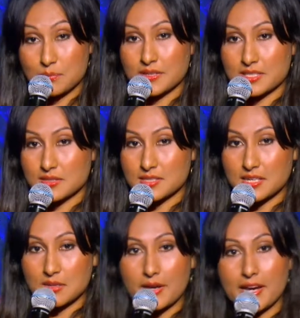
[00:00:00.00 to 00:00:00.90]
as I was
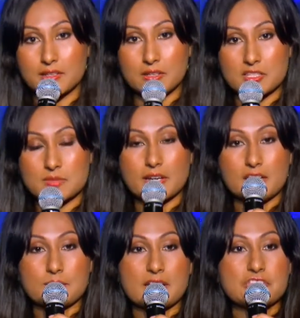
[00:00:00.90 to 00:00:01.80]
sitting back, you know, smug in
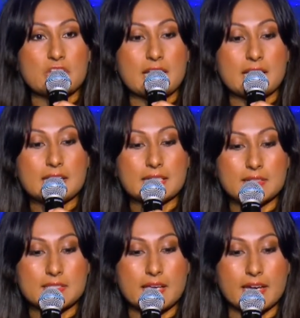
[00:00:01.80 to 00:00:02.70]
my chair, I
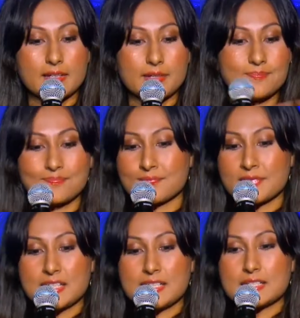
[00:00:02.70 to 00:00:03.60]
was like,
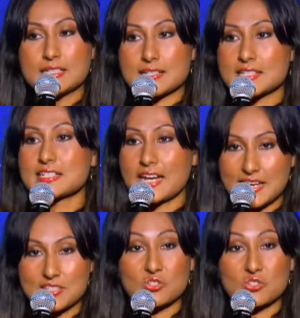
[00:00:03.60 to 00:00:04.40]
doesn't taste